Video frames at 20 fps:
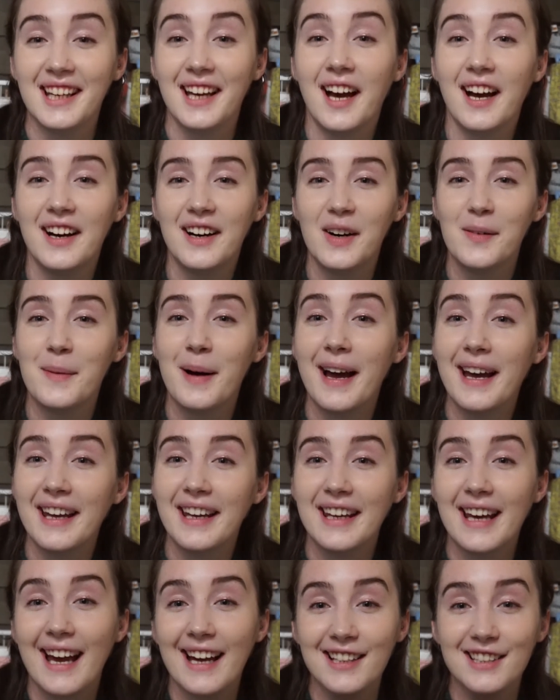
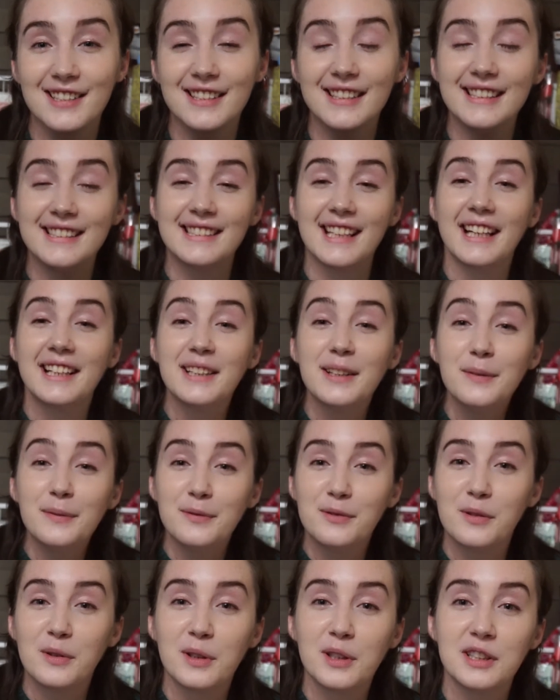I actually signed up
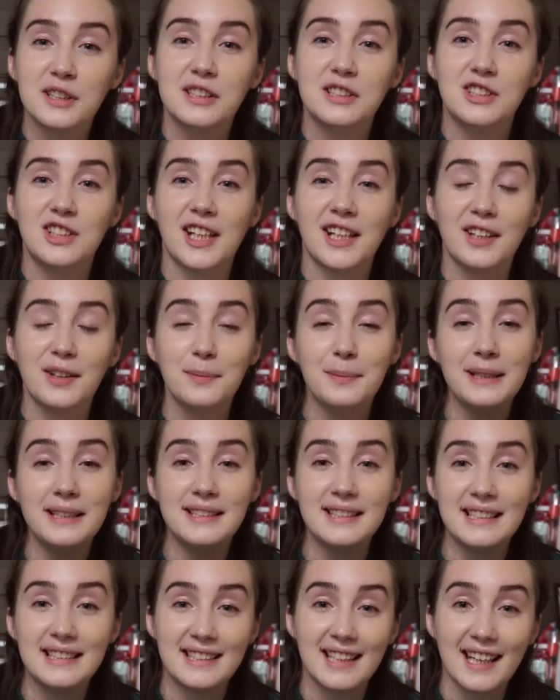for the
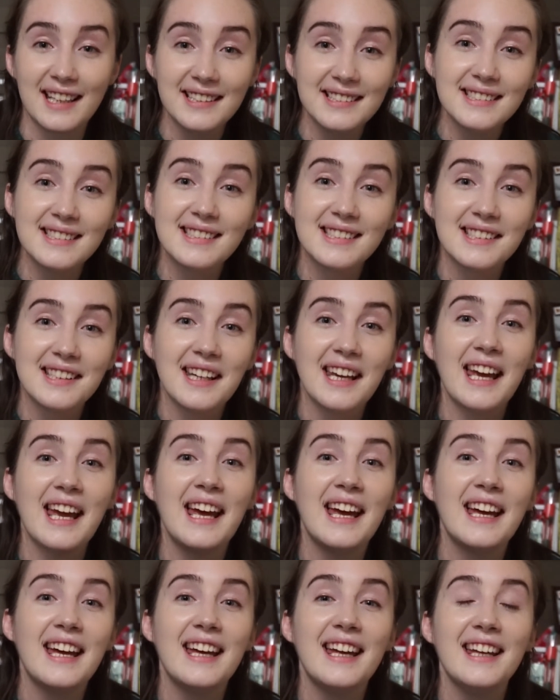JLPT test,
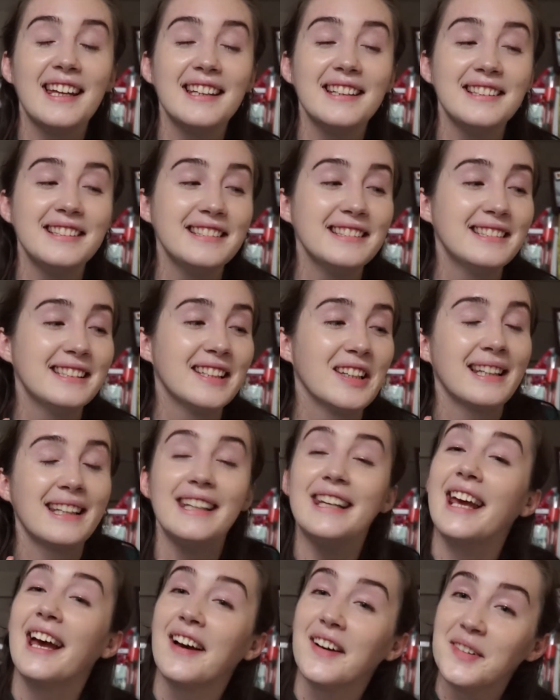and
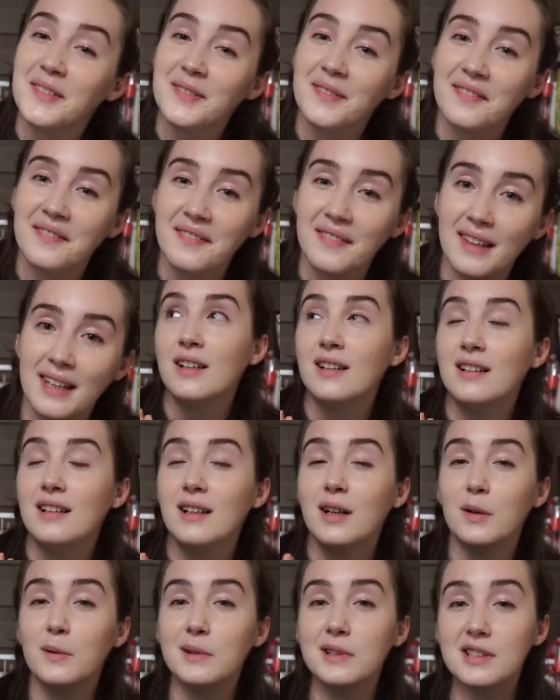yeah.
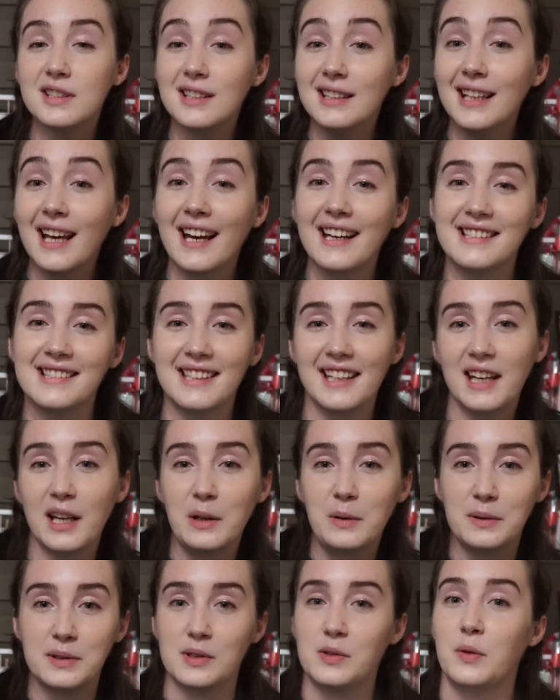Originally I said I
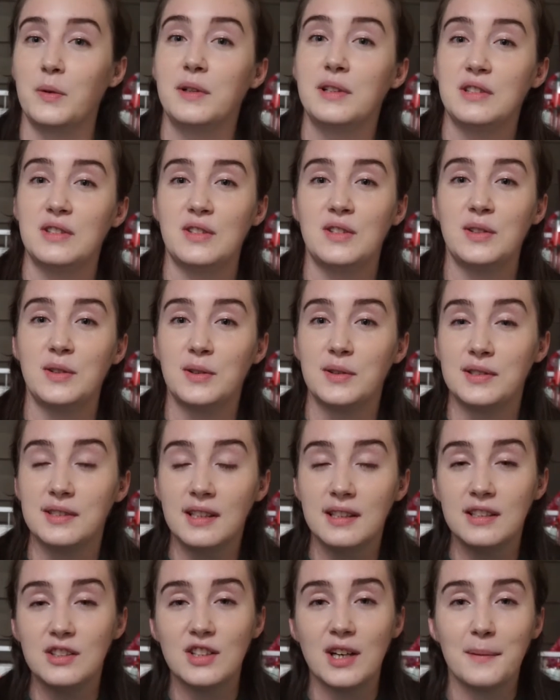was going to
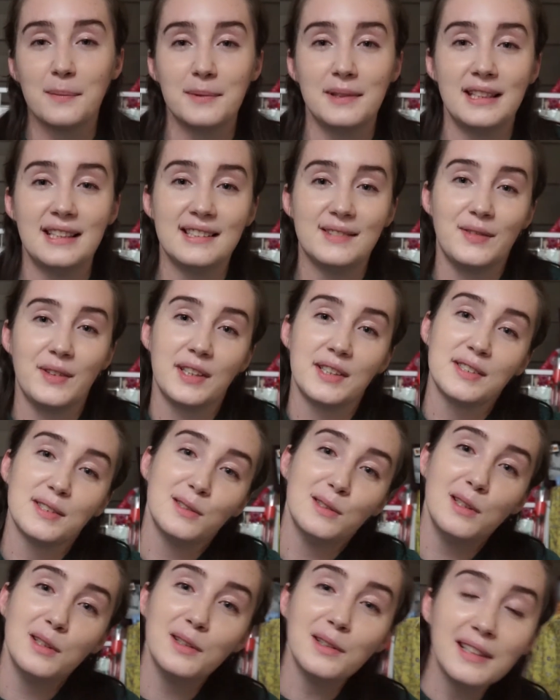study Japanese very
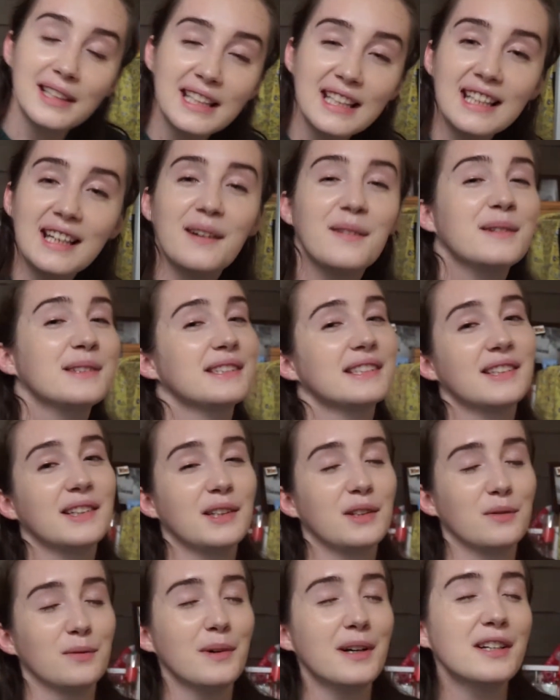slowly, I wasn't
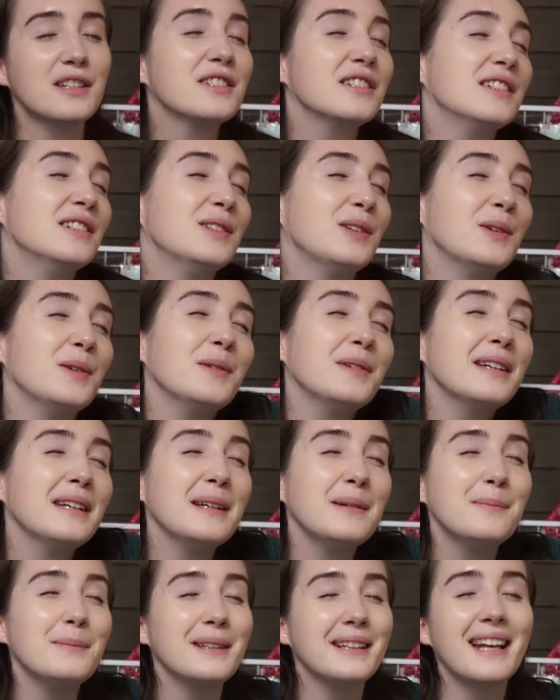going to rush into
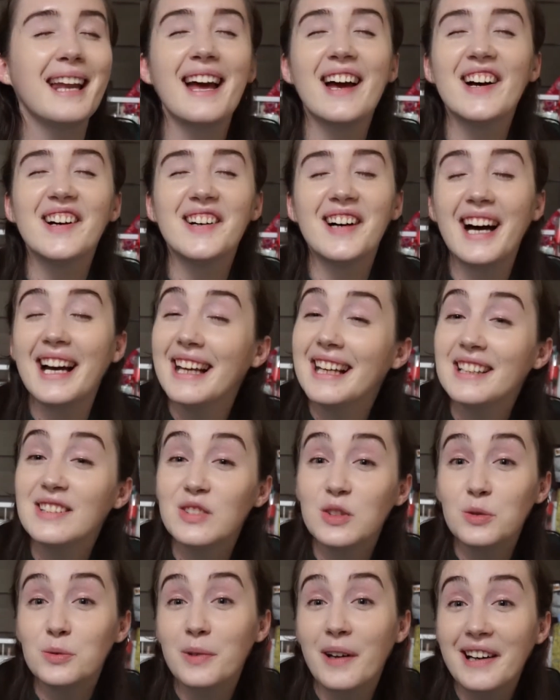it, but now I get
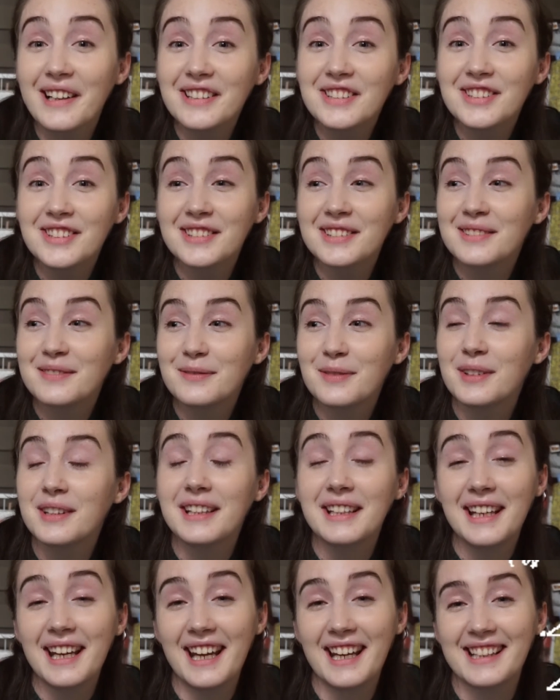to rush for
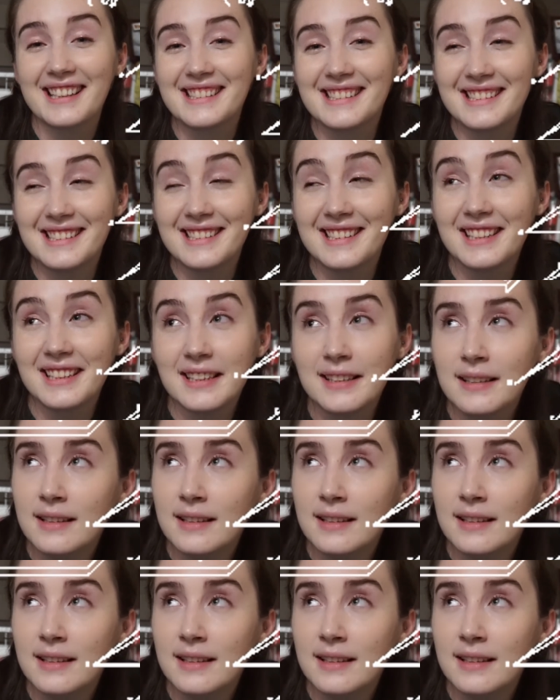the next